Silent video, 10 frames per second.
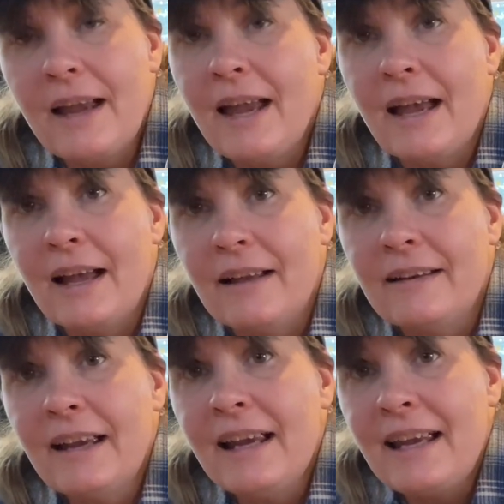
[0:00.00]
And
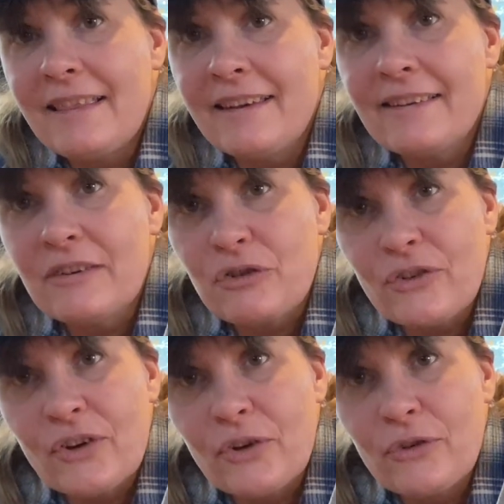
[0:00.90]
this is
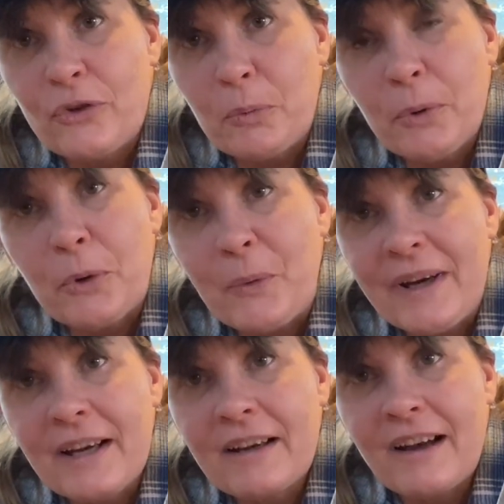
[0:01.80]
just a super
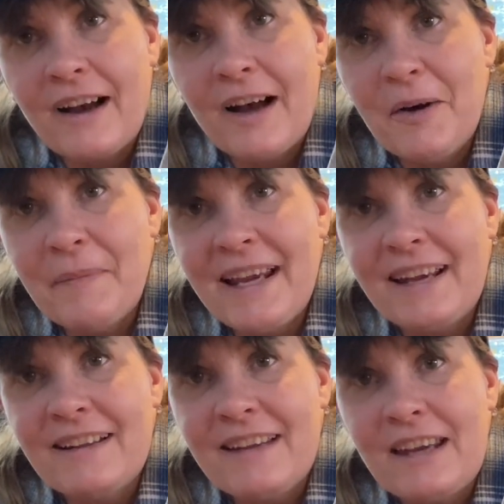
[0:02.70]
quick,
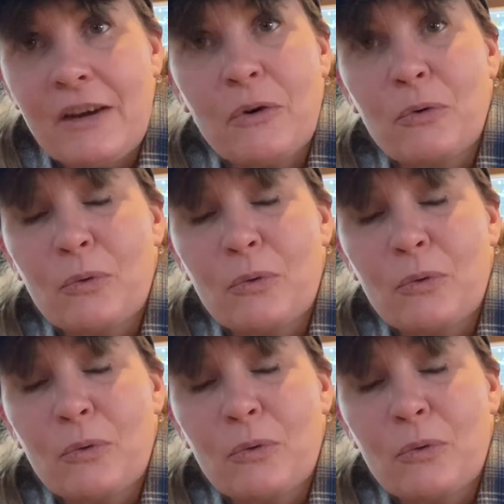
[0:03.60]
handy,